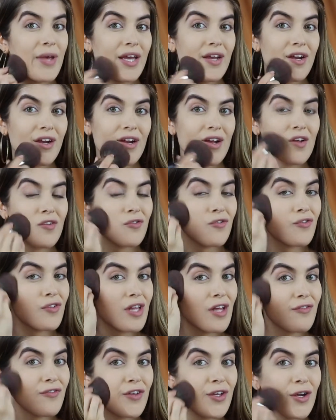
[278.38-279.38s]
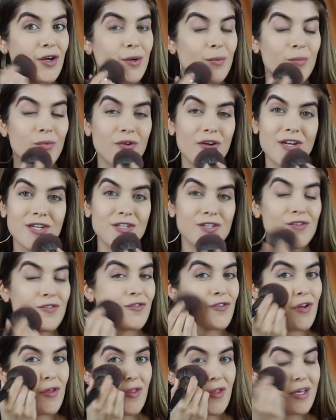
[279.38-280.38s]
bigger and fluffier
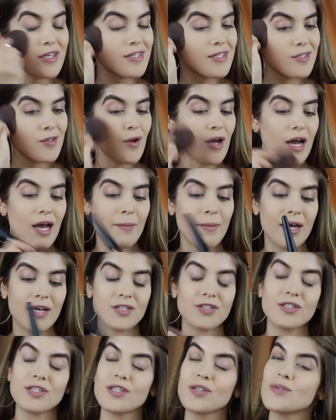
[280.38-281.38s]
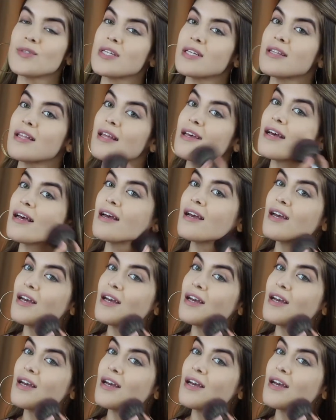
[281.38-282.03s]
brush for this, so I'm actually using the